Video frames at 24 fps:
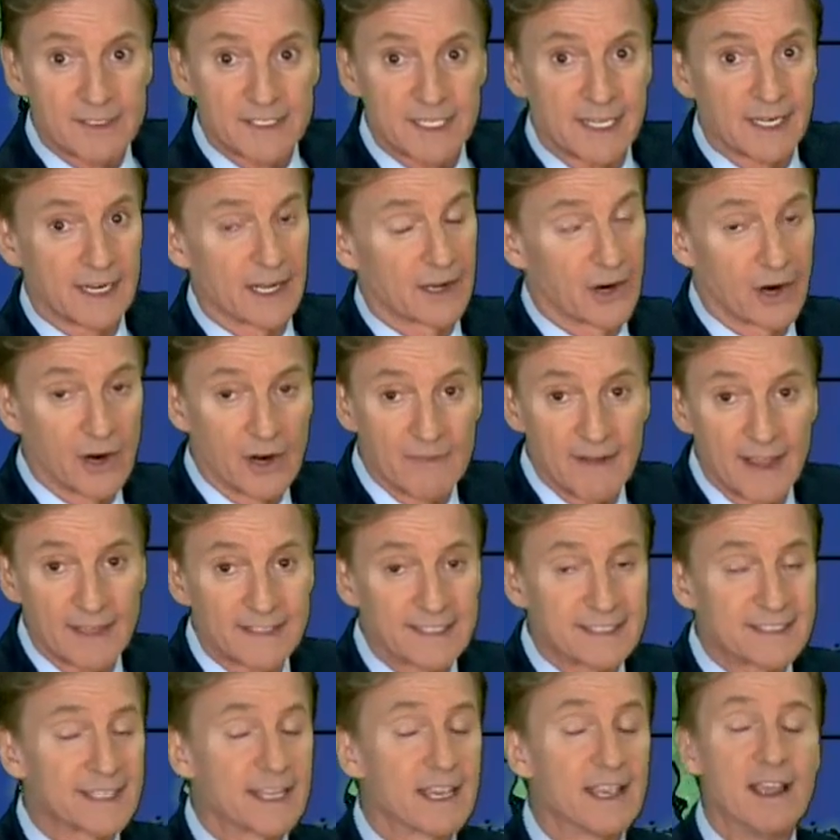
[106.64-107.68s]
is it going to curve out
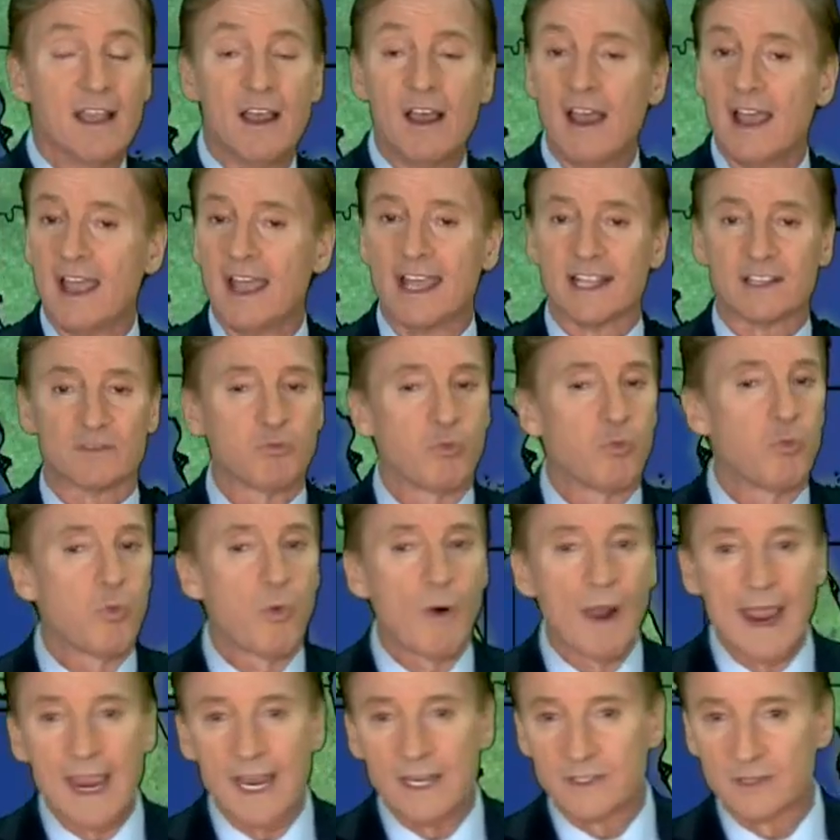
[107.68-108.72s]
to sea? It's
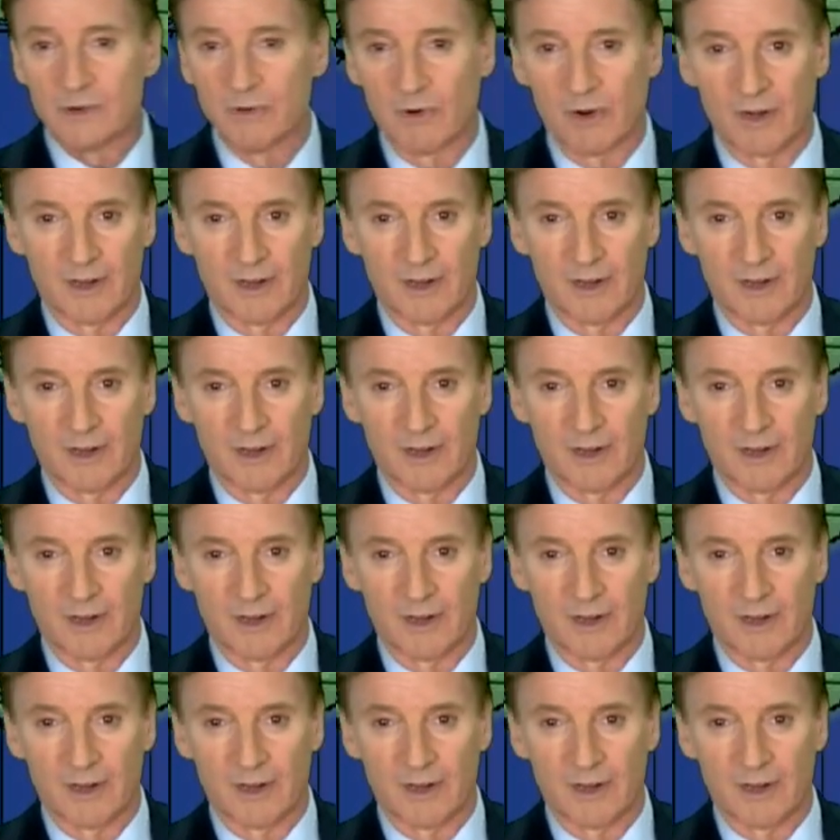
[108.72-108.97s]
way too